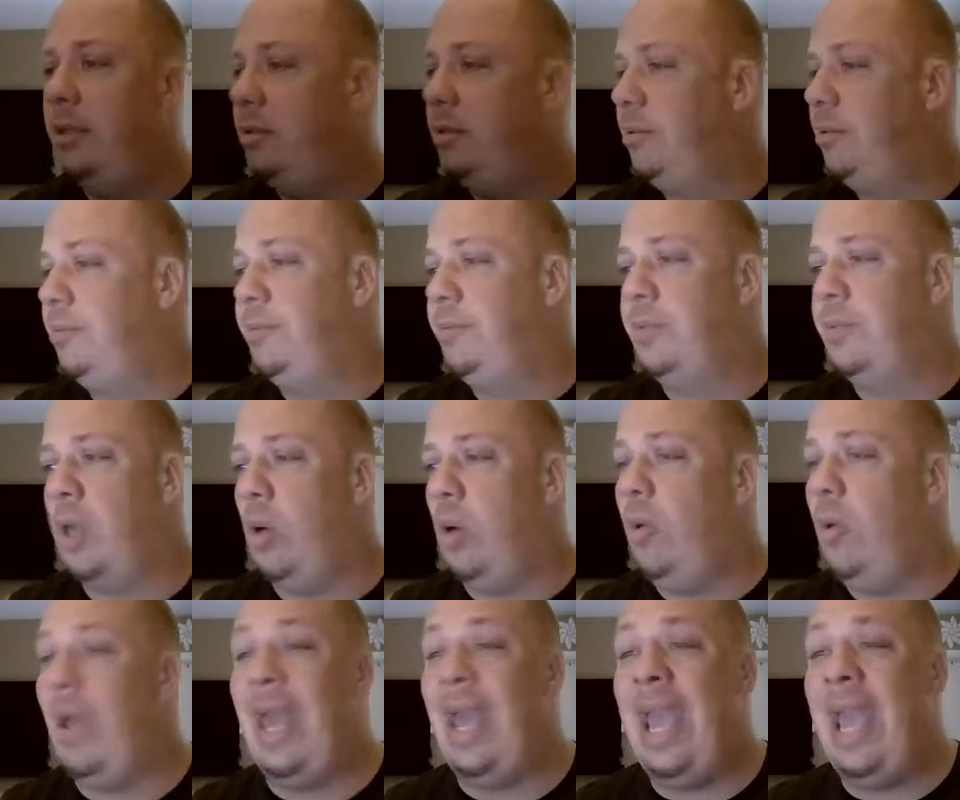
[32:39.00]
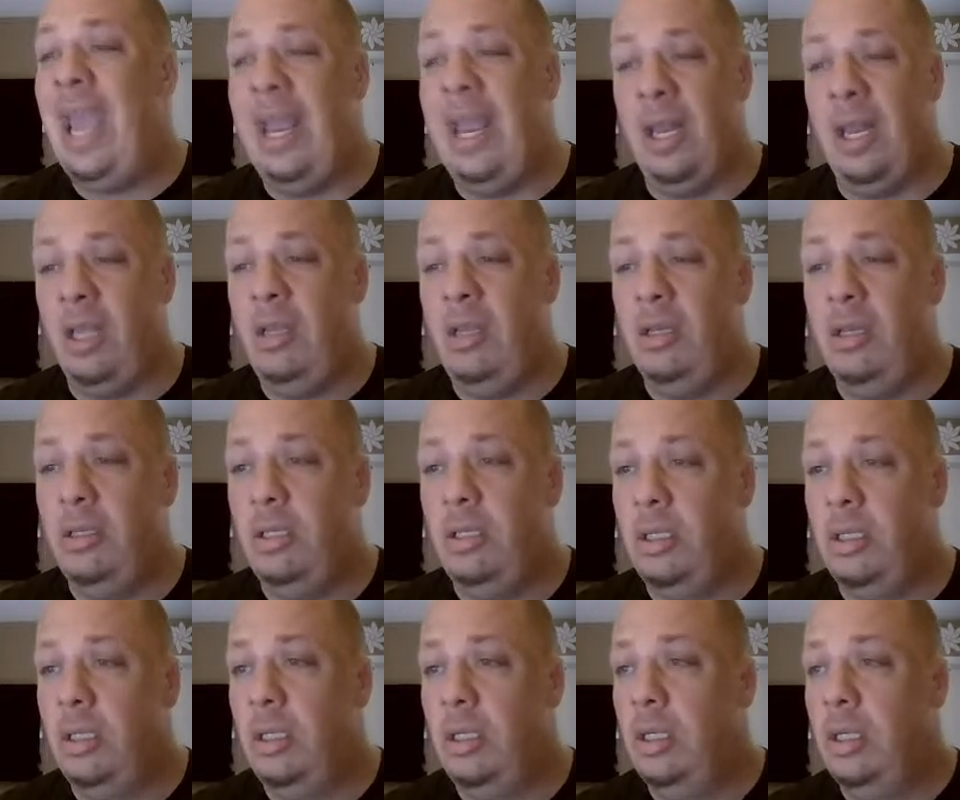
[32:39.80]
don't hate it.
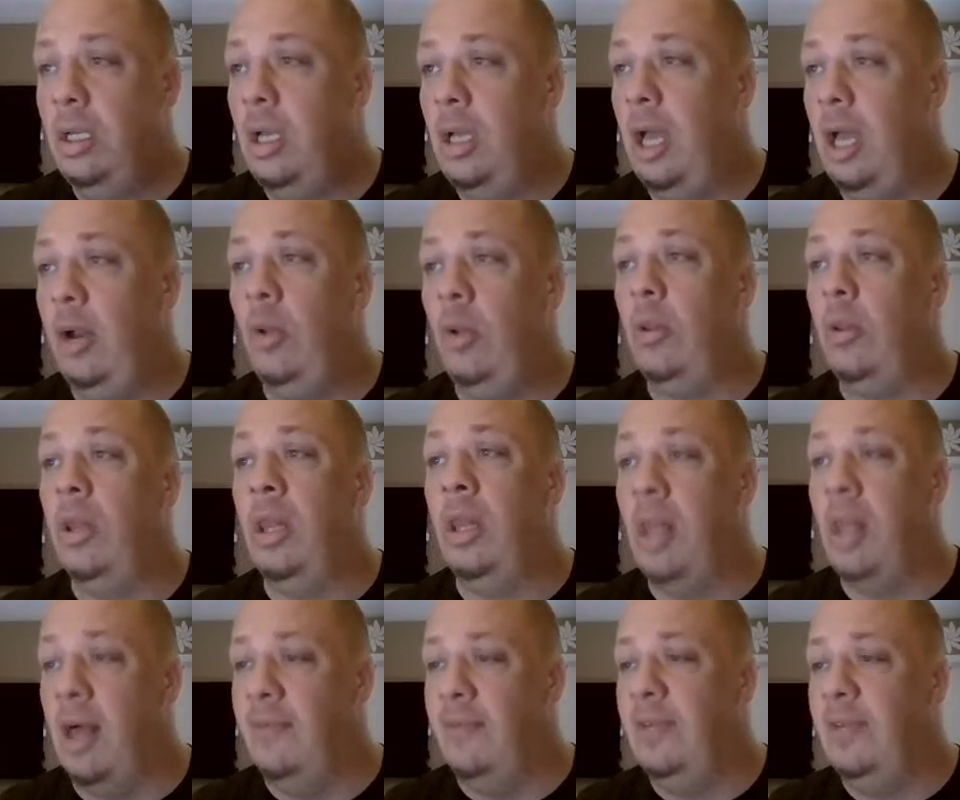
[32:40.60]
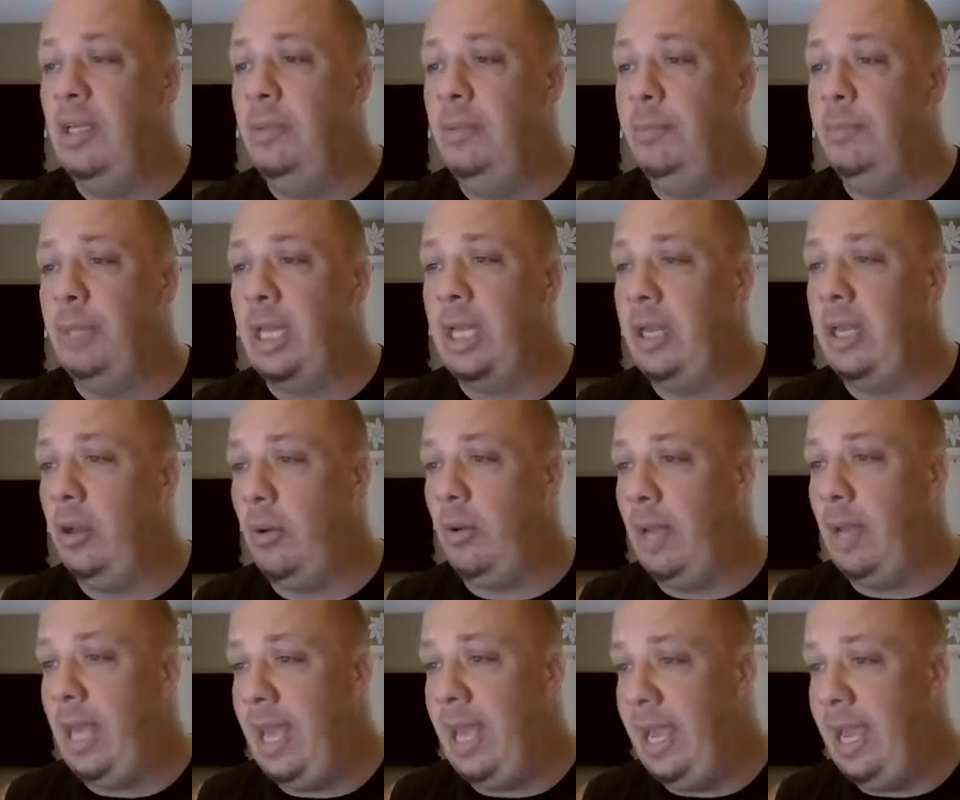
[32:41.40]
I don't love it, but I don't
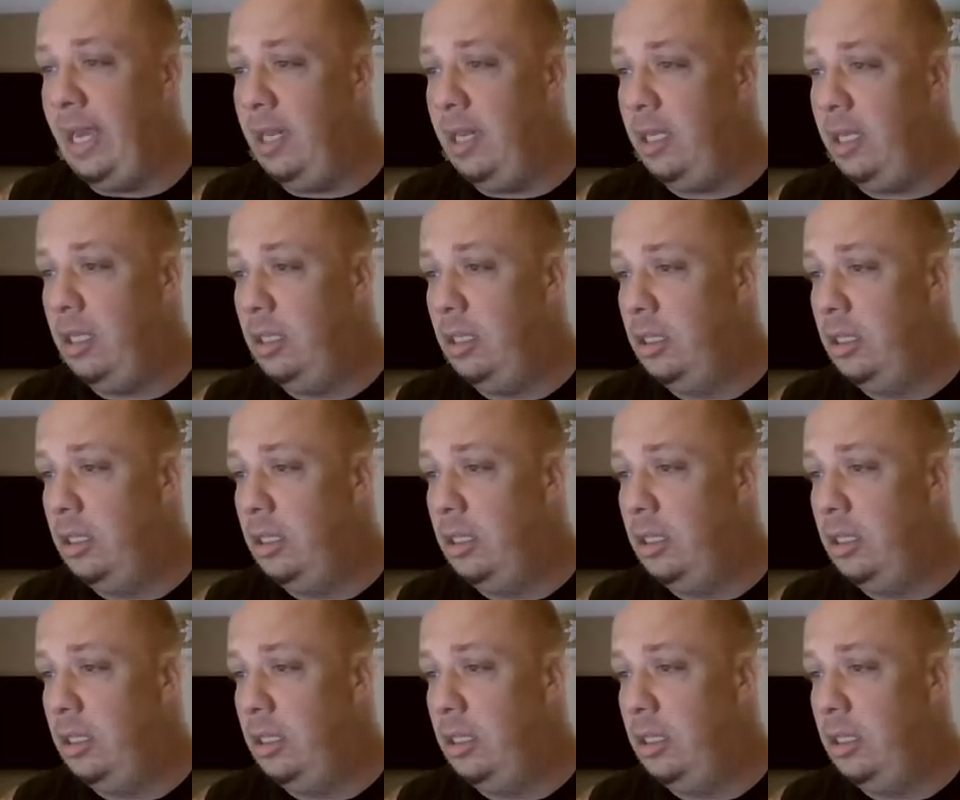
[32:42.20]
hate it.